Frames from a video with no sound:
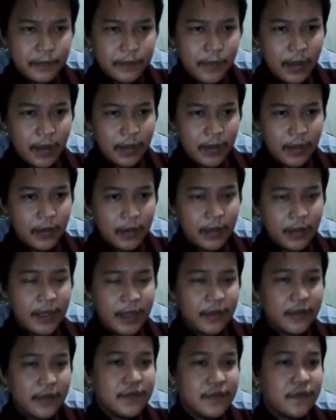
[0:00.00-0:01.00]
your
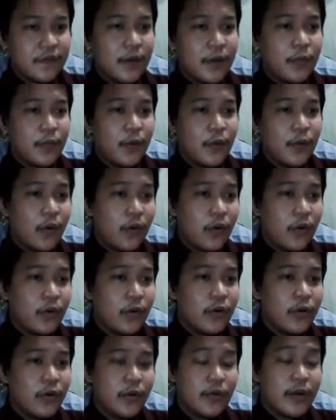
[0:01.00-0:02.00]
language from
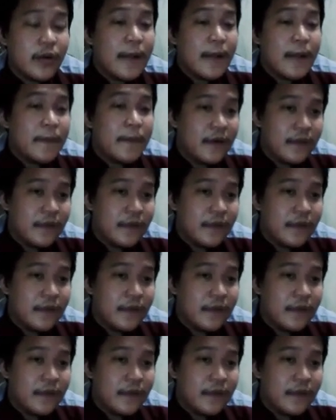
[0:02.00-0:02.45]
Ngoko to Krama,